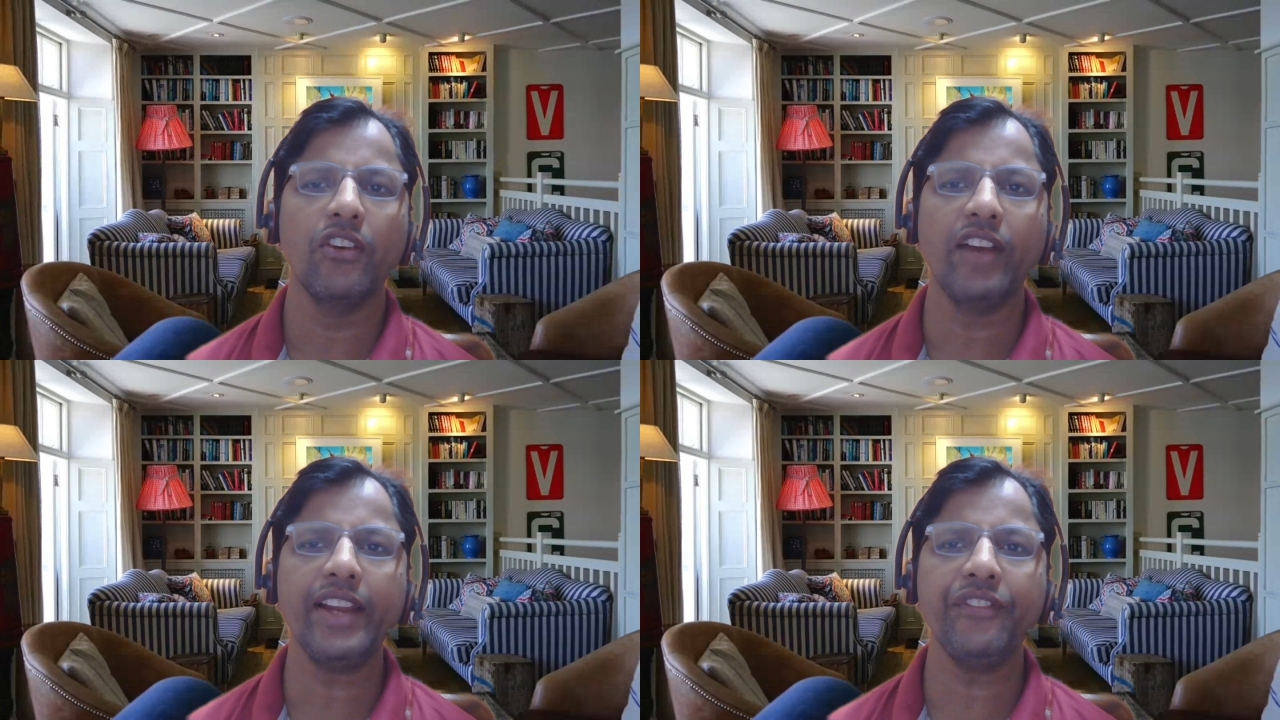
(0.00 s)

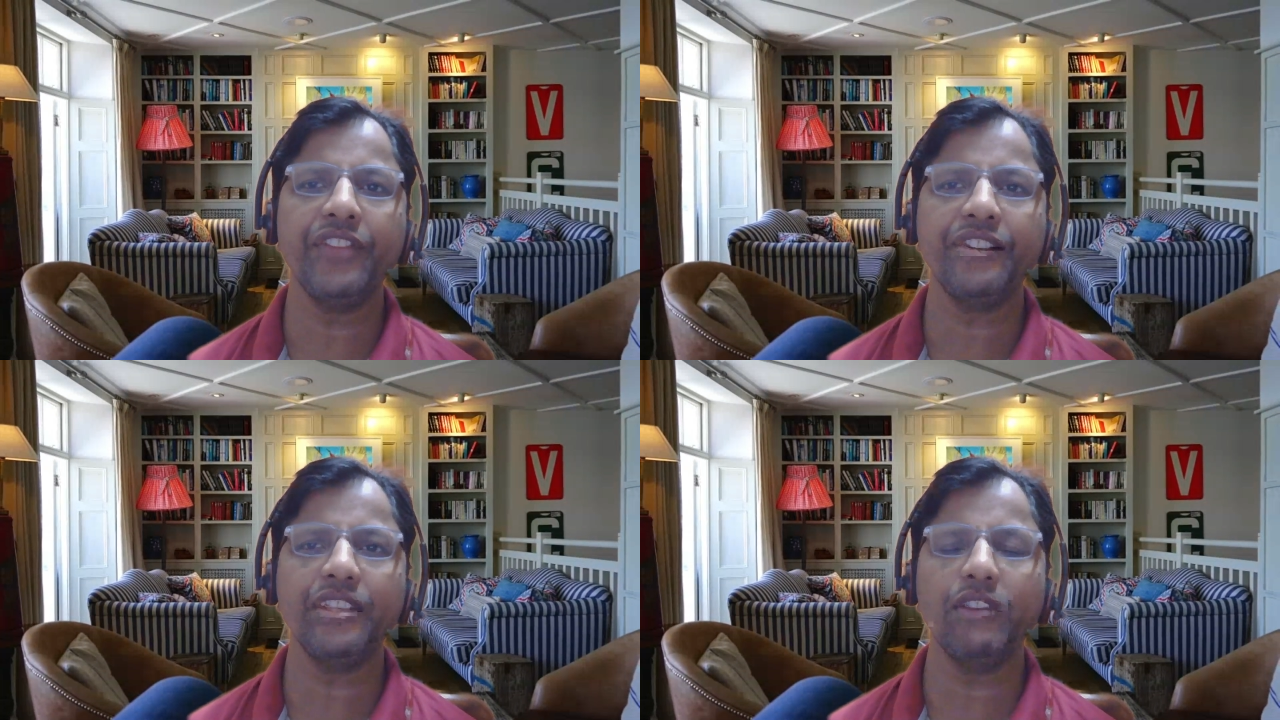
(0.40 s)
Why
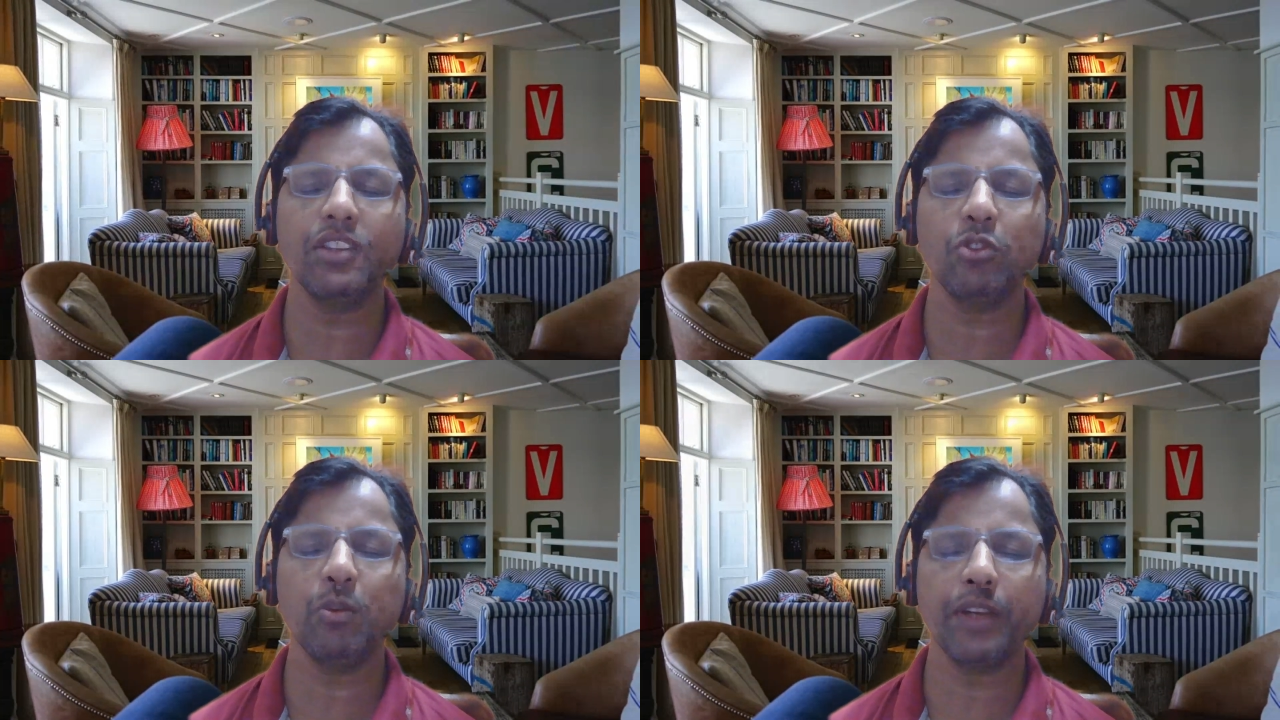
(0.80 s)
physician
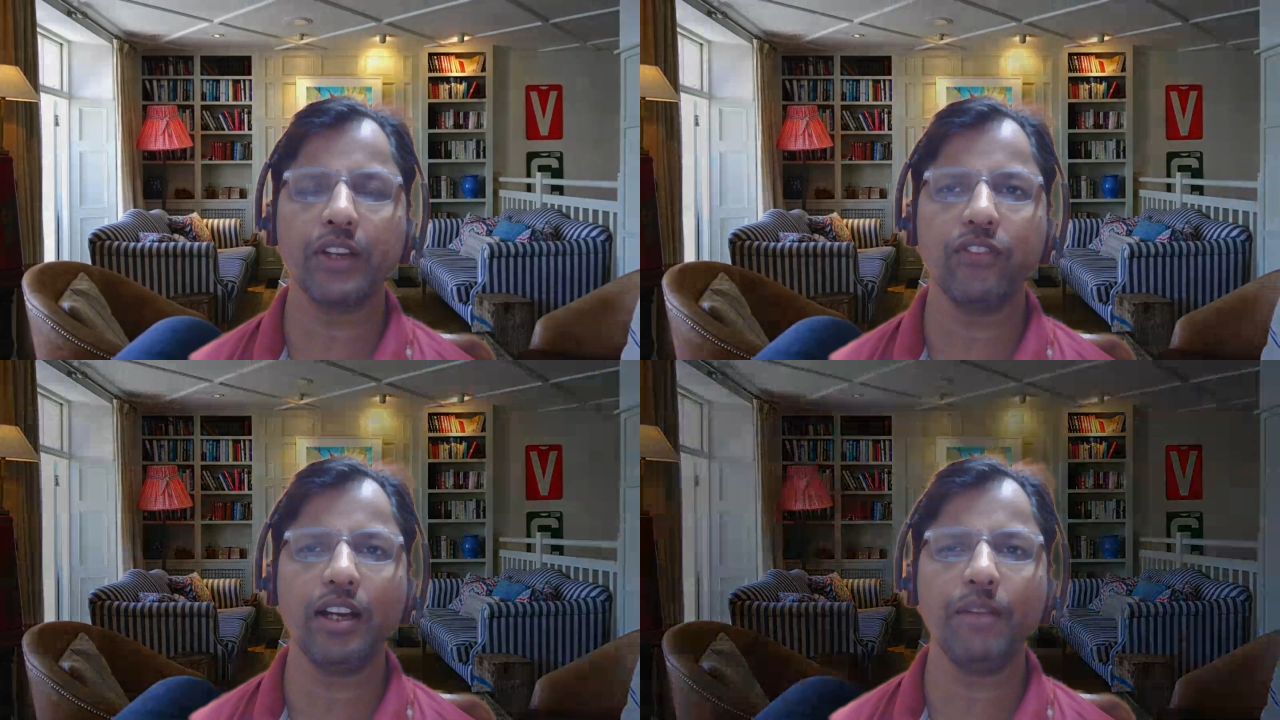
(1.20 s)
wants to
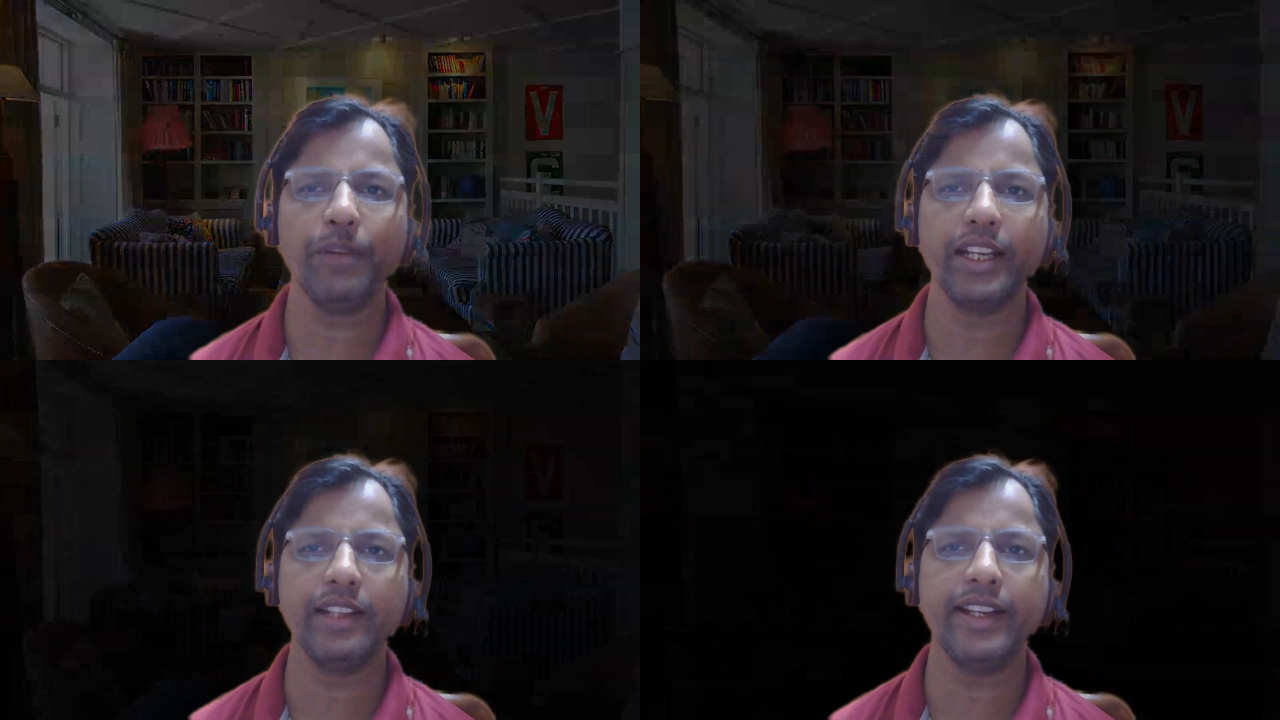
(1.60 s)

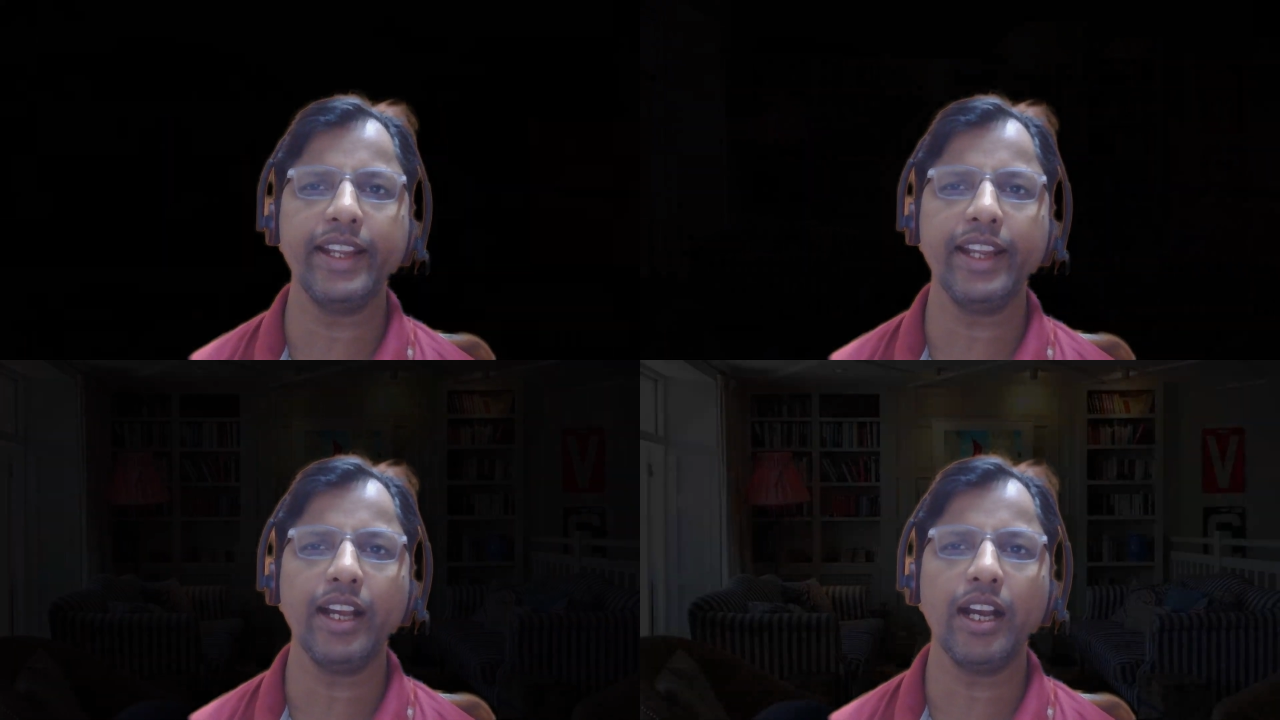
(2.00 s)
perform
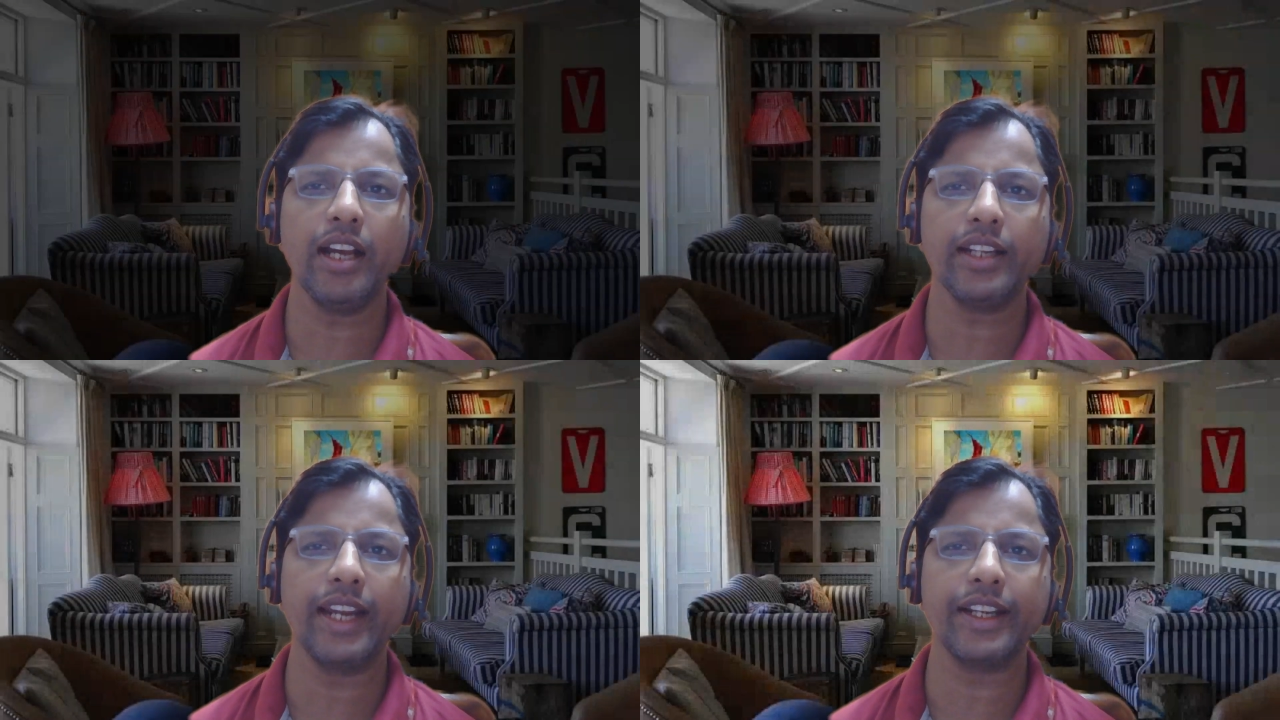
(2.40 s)
EGD
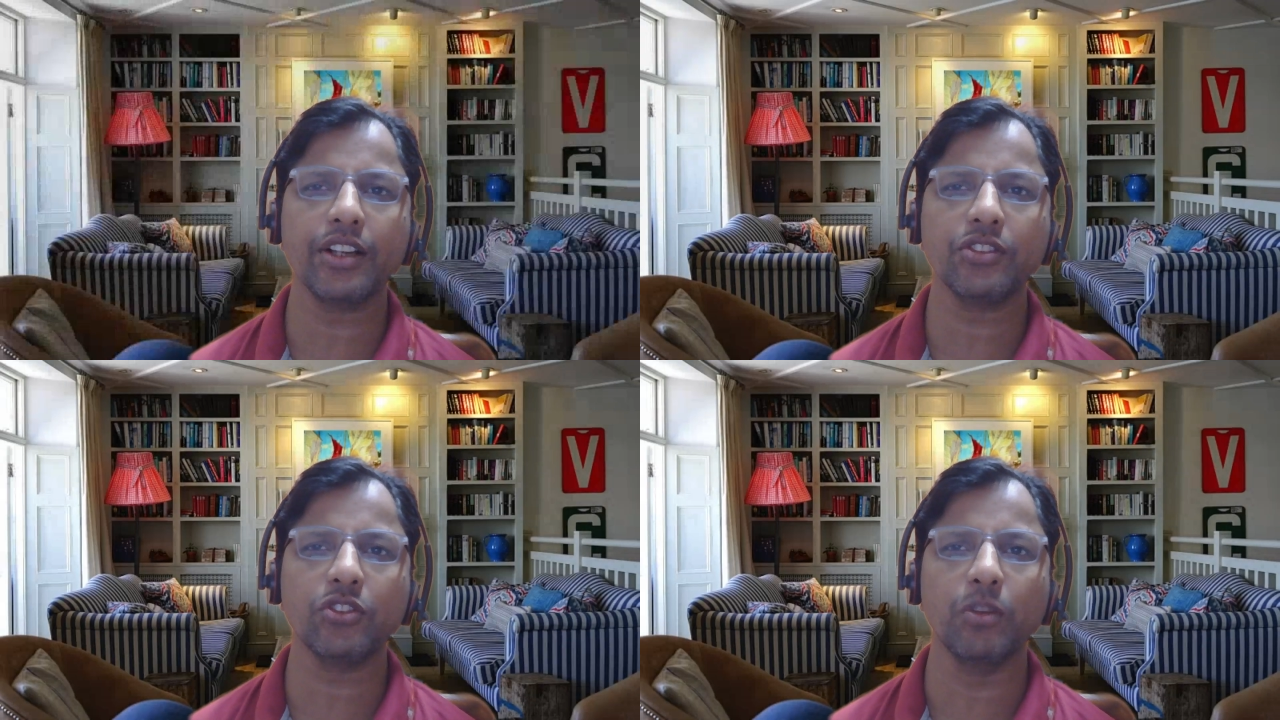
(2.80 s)
or
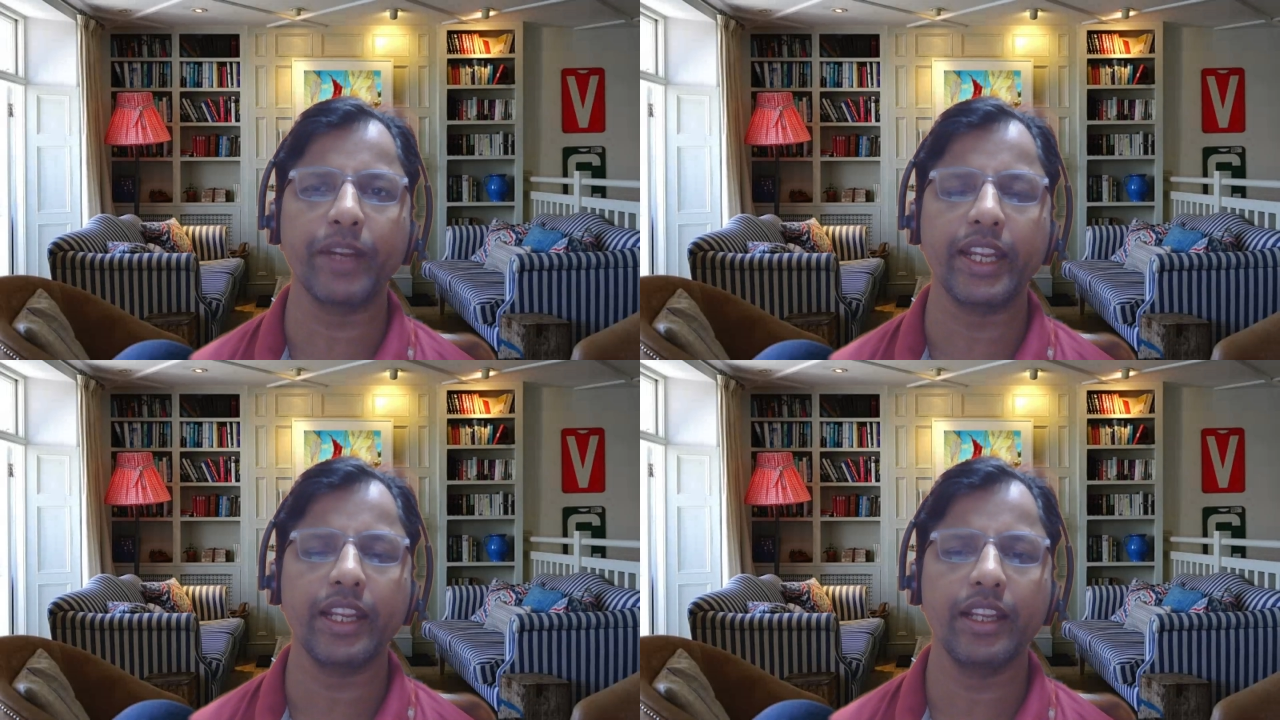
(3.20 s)

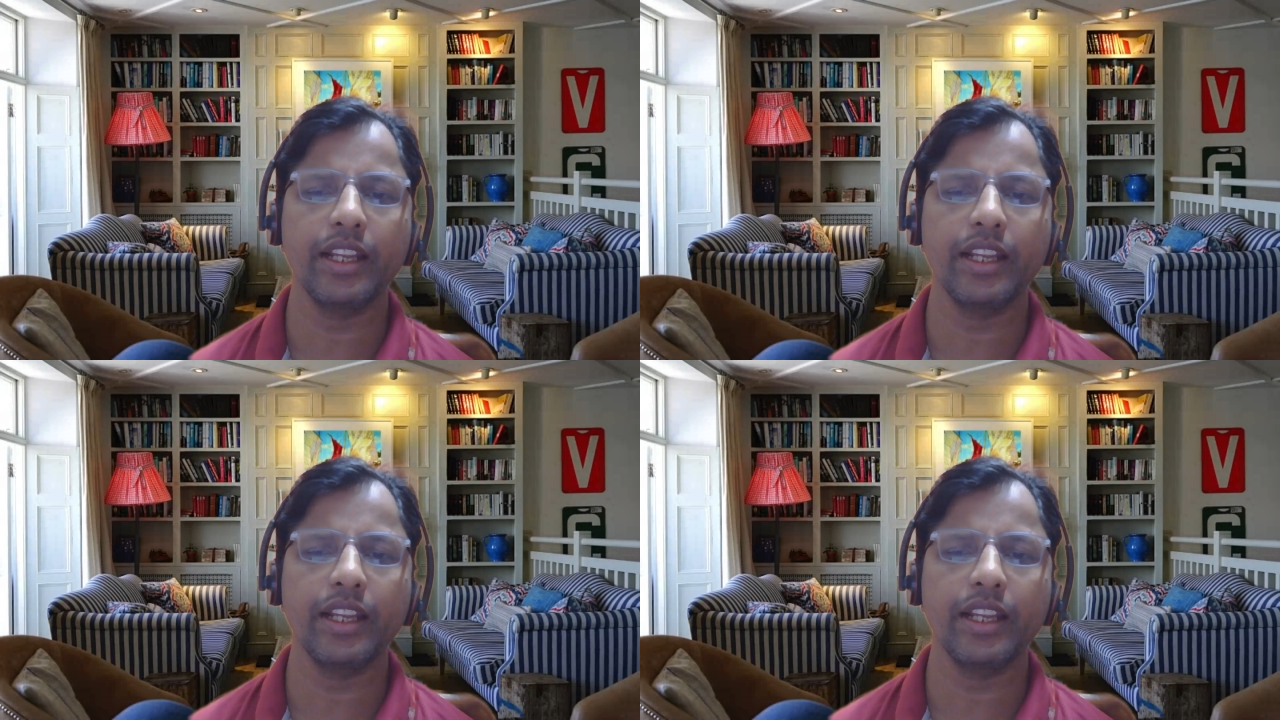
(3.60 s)
enteroscopy?